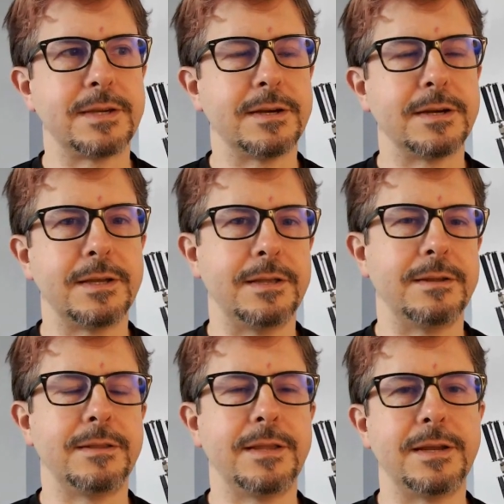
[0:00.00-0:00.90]
there
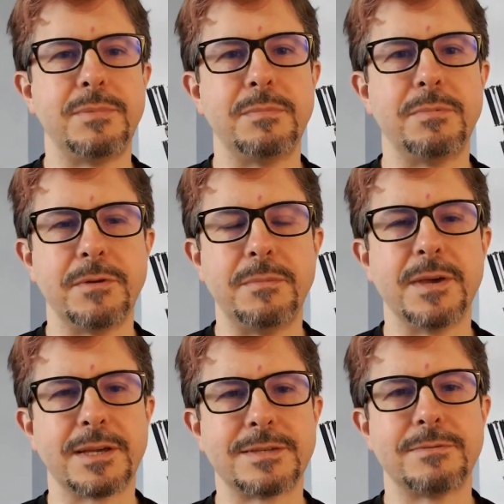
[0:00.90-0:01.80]
and letting people
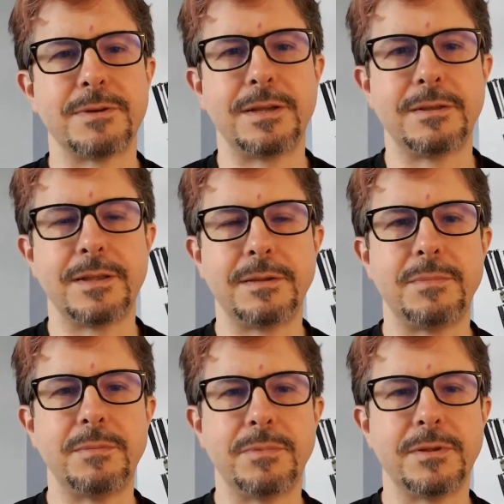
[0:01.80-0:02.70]
remix, letting
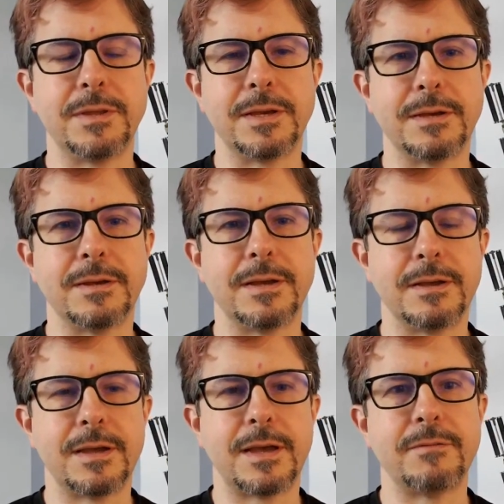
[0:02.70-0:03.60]
people
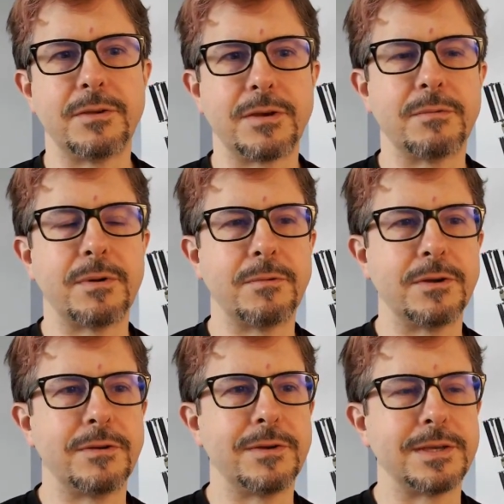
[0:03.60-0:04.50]
have a look at what
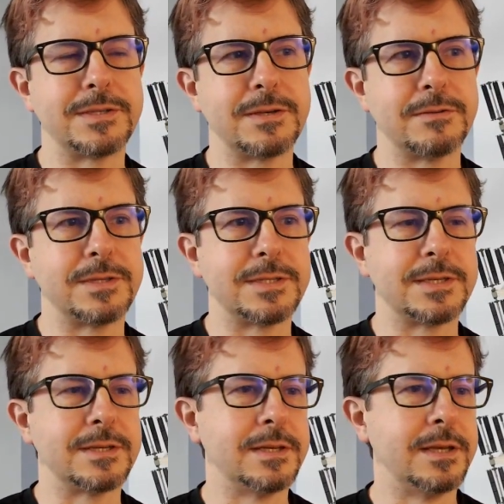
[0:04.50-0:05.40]
we're doing. So
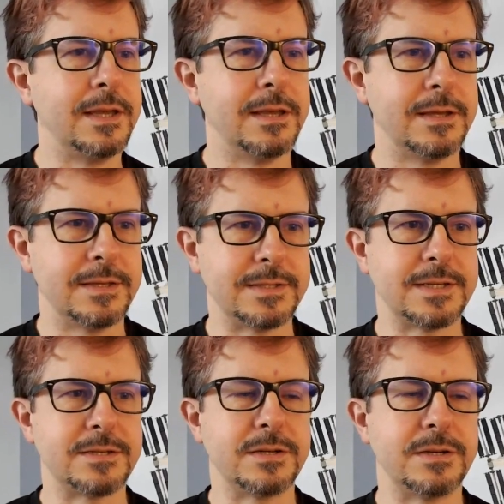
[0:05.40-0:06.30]
it's
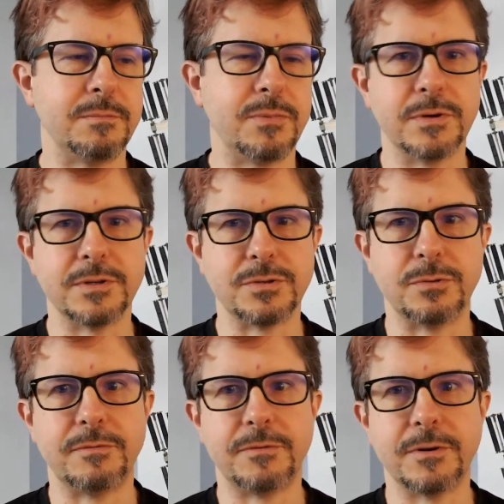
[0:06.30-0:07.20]
such an important
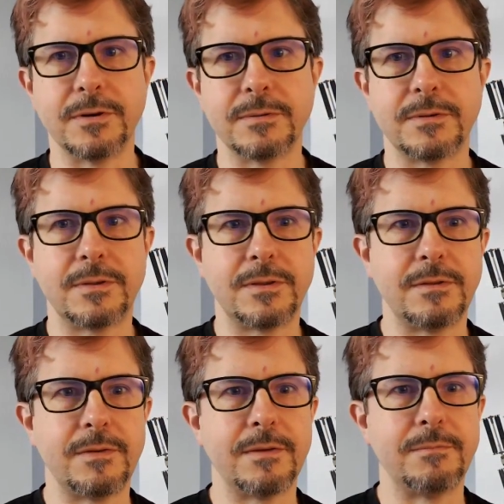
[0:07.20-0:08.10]
tool for
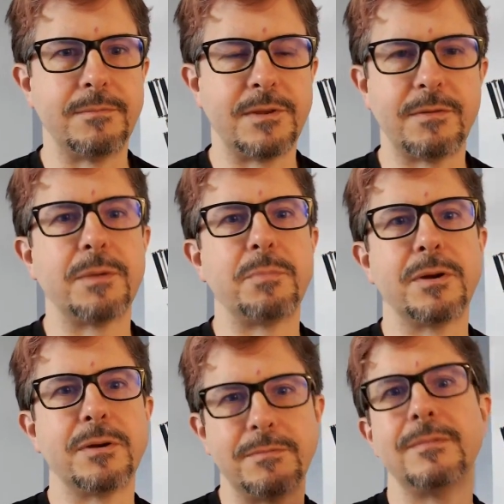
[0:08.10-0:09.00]

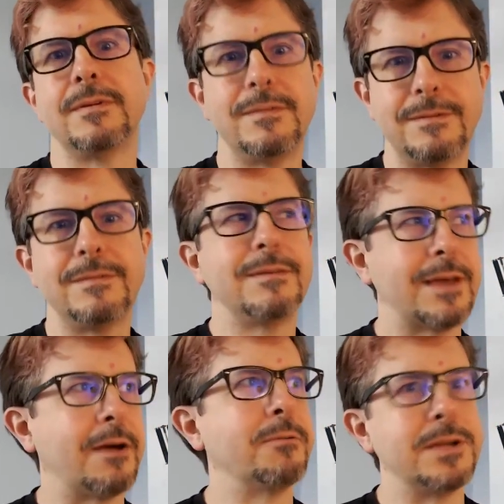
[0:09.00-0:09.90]
developer
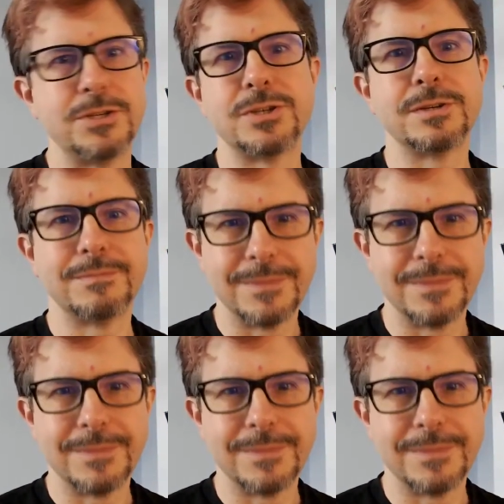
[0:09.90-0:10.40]
outreach.